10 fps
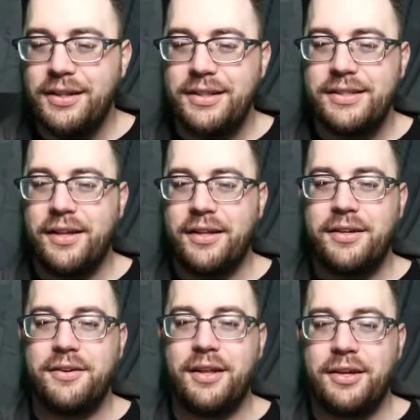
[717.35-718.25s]
It's not like
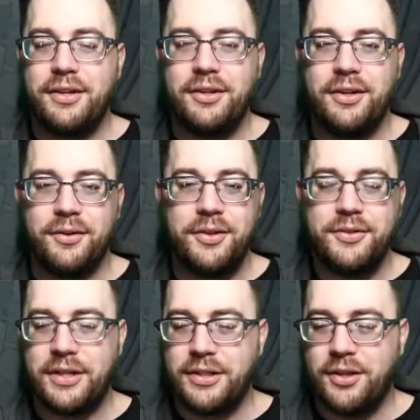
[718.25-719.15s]
they're you know,
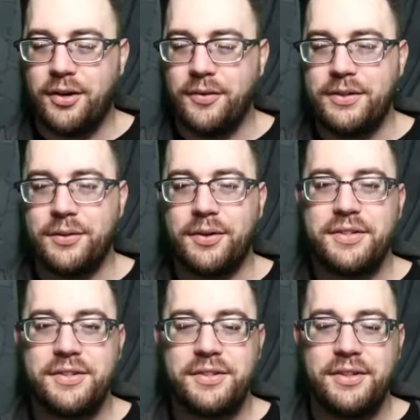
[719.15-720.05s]
using a ton of
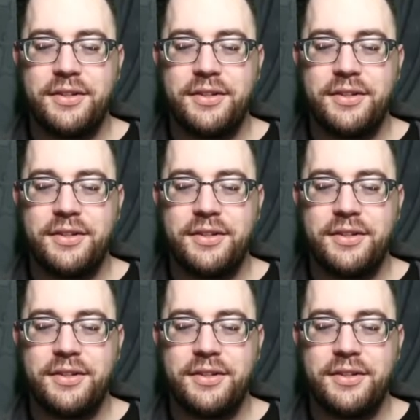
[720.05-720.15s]
resources.